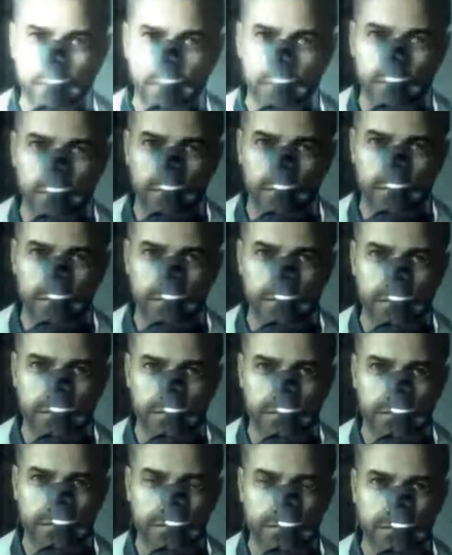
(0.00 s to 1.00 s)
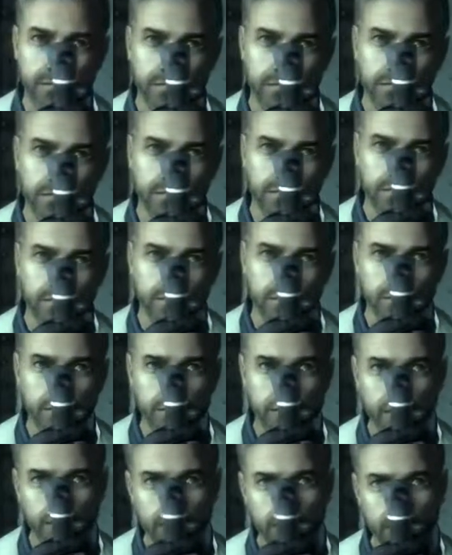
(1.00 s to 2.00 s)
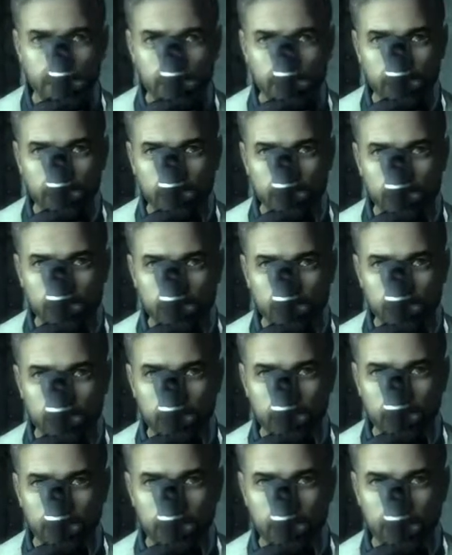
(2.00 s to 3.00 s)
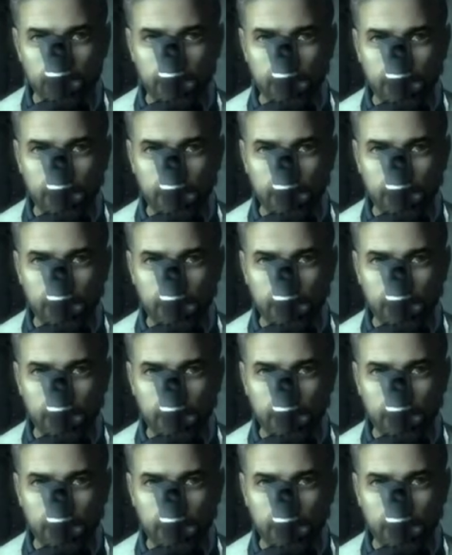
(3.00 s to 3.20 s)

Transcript: The beginning. The beginning.